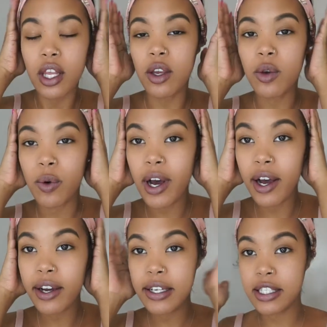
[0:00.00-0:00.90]
Thank you
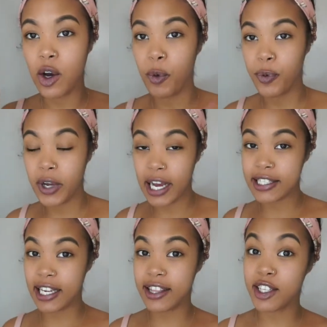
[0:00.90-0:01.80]
guys. I hope you guys
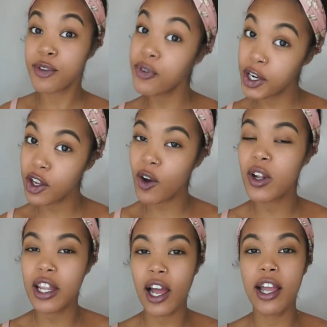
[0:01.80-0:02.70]
like this
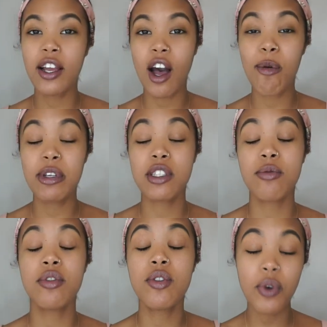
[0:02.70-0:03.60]
video. Like, comment,
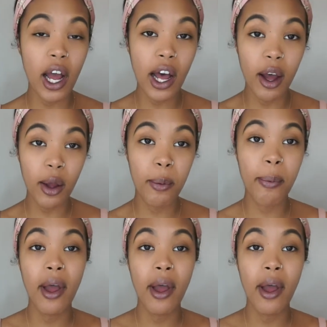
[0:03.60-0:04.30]
subscribe.